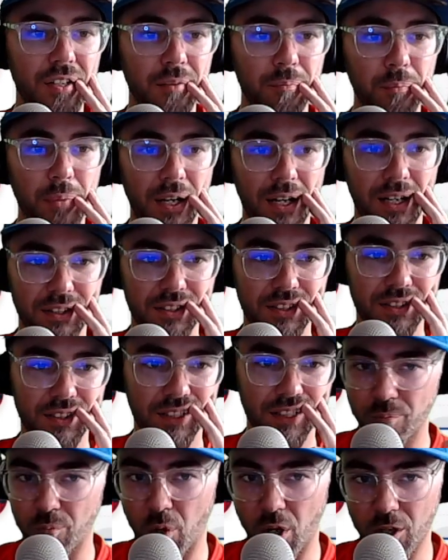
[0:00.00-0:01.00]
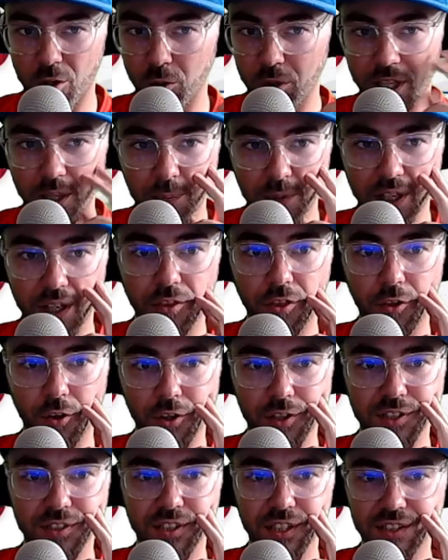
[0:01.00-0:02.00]
But Michael Hibbert had
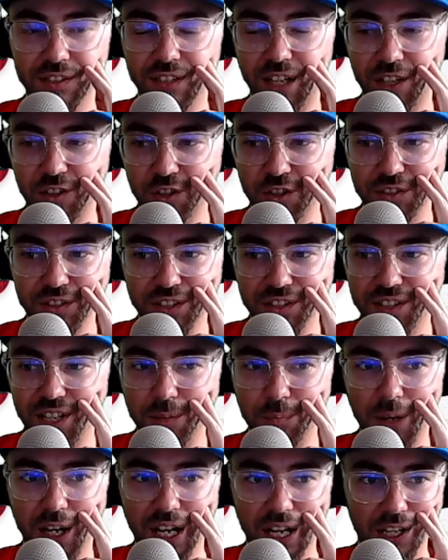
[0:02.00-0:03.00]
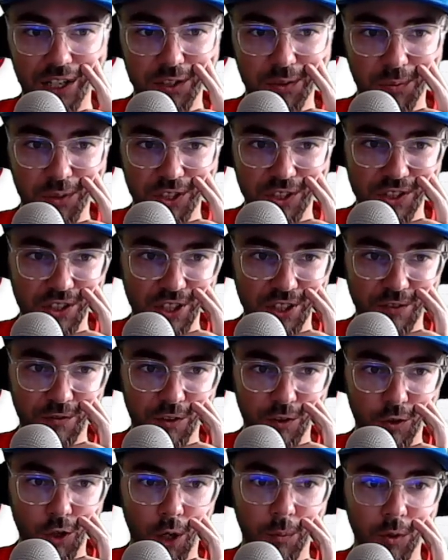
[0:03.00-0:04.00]
36 touches and 10 marks, which is just
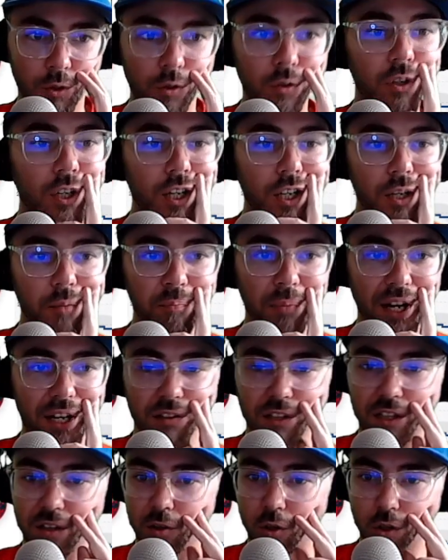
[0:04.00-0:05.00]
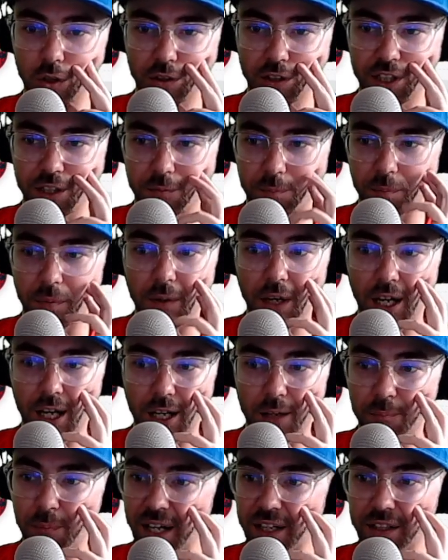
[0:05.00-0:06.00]
phenomenal. Bailey Laurie
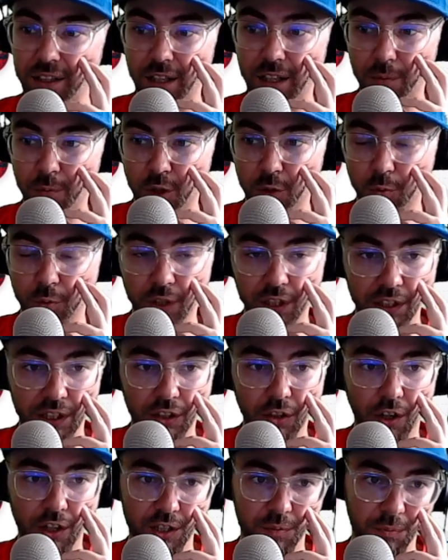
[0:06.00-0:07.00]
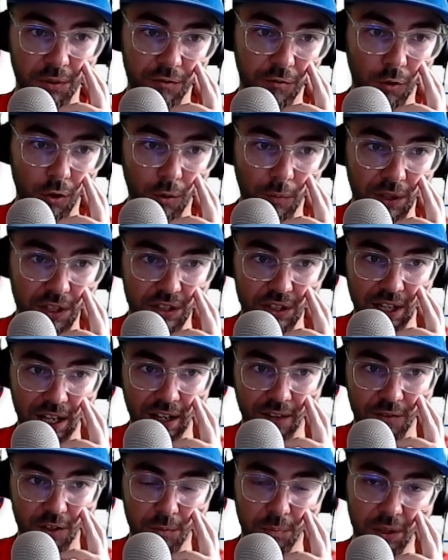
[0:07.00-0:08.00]
backing up with a really nice performance
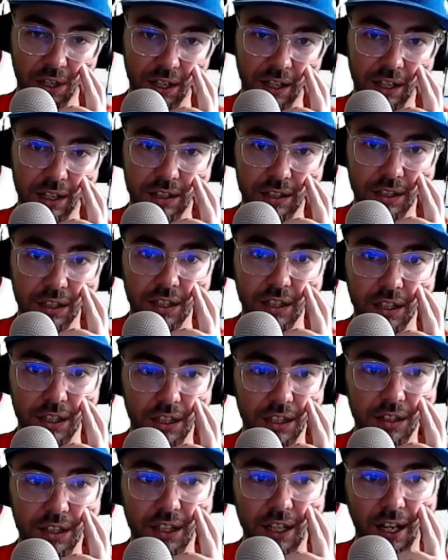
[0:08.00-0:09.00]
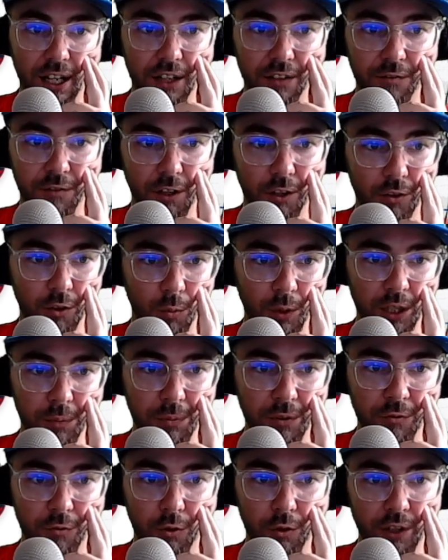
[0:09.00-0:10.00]
after playing in the AFL the week
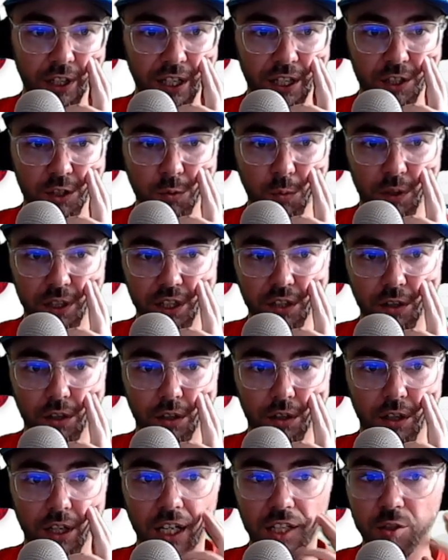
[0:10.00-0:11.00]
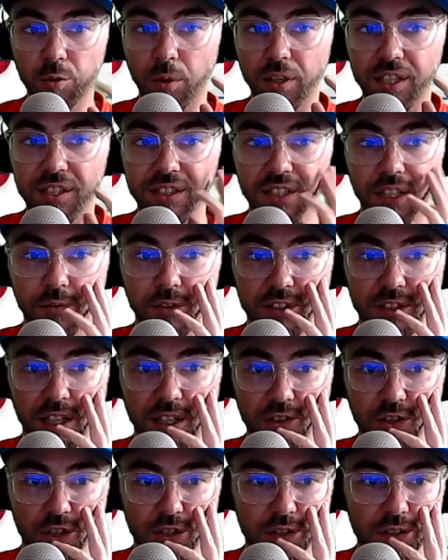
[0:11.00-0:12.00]
before. He had 27
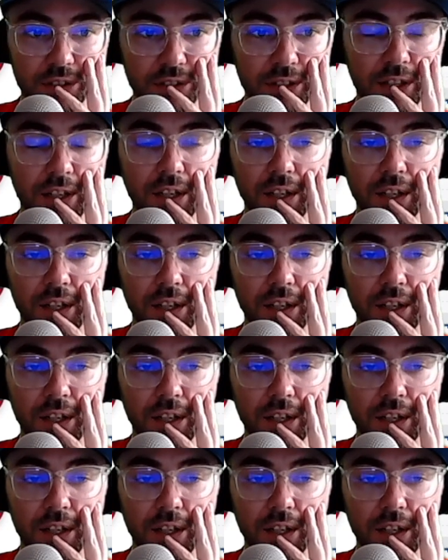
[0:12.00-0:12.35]
touches.